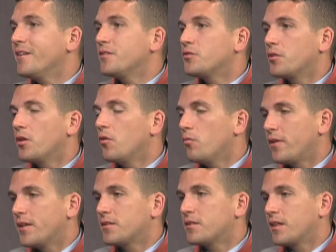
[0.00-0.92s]
so you don't
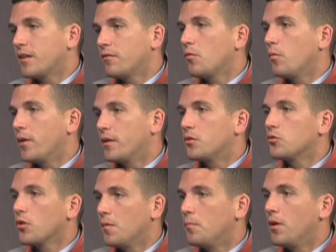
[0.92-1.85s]
necessarily want to
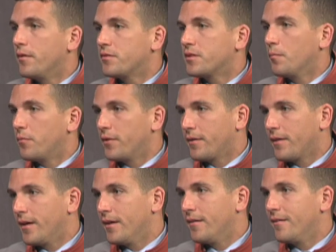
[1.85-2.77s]
drop off something
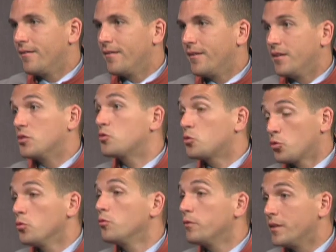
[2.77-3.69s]
that is
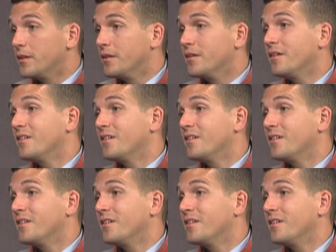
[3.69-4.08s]
truly